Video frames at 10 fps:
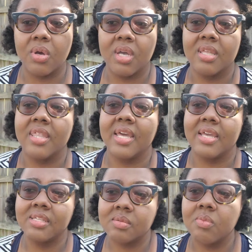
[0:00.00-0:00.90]
That
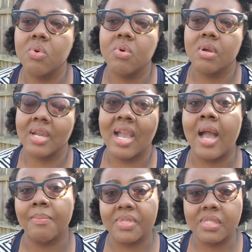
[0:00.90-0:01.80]
is more
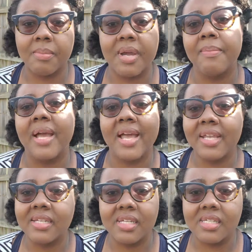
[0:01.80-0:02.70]
encompassed about my
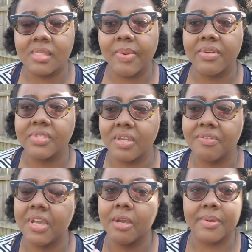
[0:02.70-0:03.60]
ideas about
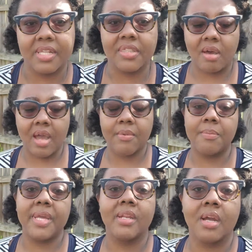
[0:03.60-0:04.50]
self-care, but I thought I would make
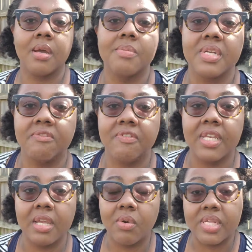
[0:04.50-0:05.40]
an accompanying
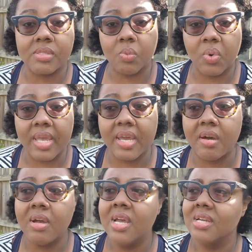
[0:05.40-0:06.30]
video as well,
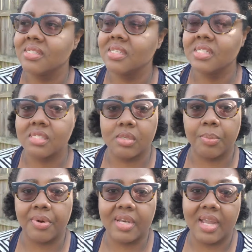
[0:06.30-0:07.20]
since it's so
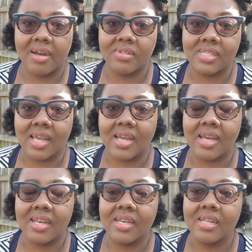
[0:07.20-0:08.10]
pretty outside,
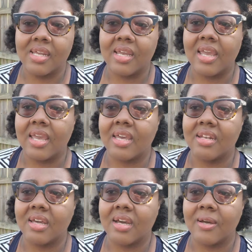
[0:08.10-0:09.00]
and
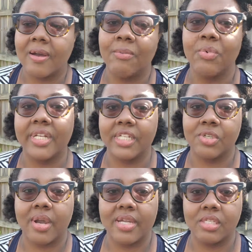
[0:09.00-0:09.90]
I'm really
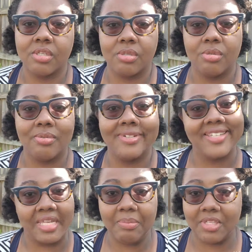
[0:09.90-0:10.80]
trying to
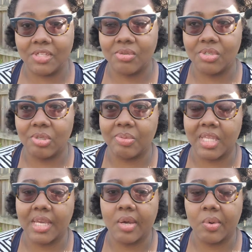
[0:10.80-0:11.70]
keep this YouTube thing
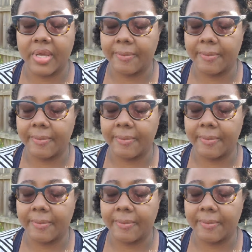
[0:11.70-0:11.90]
going.